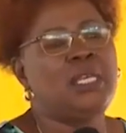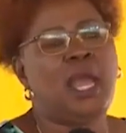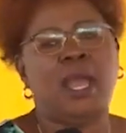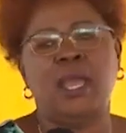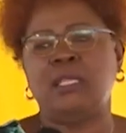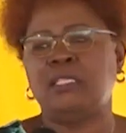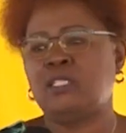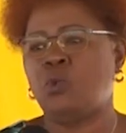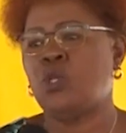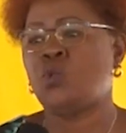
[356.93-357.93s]
I
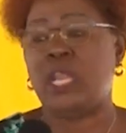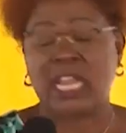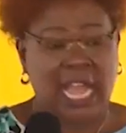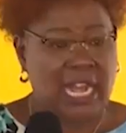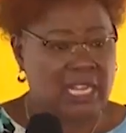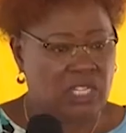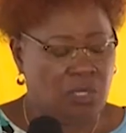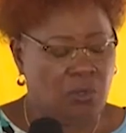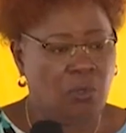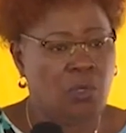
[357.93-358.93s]
just want to
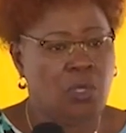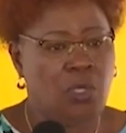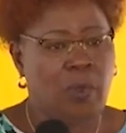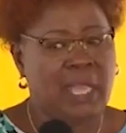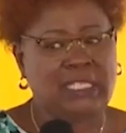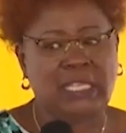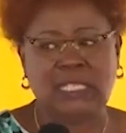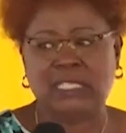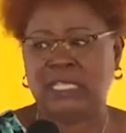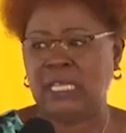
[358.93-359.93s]
encourage you, Your
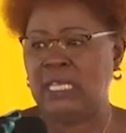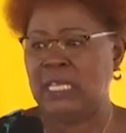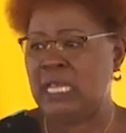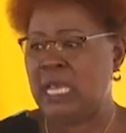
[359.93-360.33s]
Excellency.